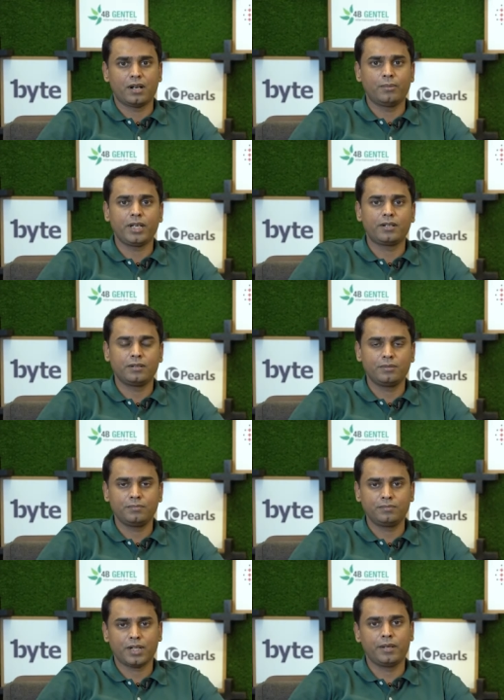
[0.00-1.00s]

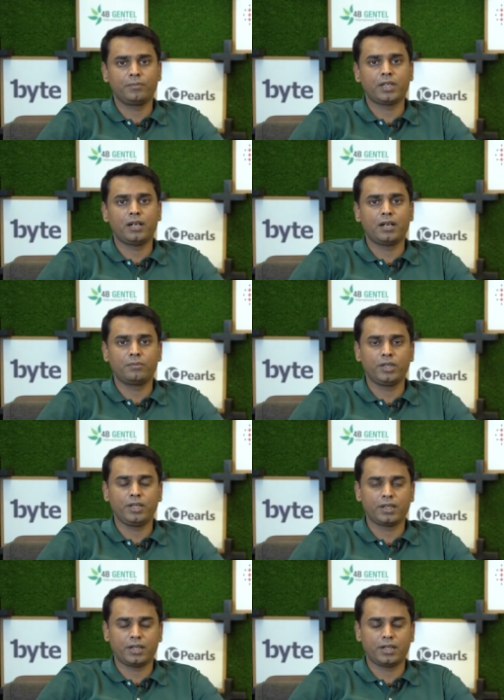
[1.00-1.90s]
Assalamualaikum, I'm Talha Munir